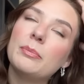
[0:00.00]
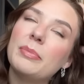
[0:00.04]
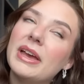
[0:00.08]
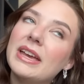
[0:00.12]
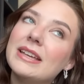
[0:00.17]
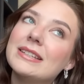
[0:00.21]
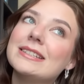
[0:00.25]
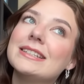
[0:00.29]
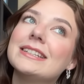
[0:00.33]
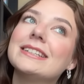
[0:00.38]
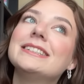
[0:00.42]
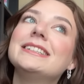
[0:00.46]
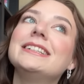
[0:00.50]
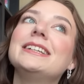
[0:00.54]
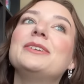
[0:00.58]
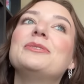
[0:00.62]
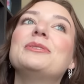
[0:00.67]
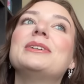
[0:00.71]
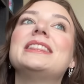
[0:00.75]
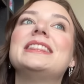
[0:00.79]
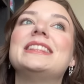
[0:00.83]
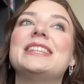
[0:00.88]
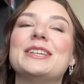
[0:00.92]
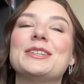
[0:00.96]
Basically
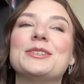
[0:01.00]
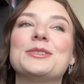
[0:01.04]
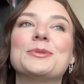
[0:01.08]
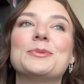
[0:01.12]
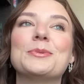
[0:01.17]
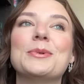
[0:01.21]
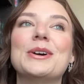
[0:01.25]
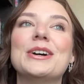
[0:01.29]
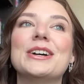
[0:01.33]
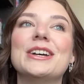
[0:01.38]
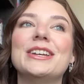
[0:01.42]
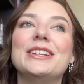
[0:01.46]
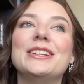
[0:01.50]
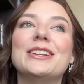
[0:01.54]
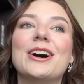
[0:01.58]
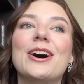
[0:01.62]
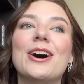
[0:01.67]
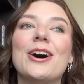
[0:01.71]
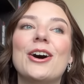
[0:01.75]
with this one,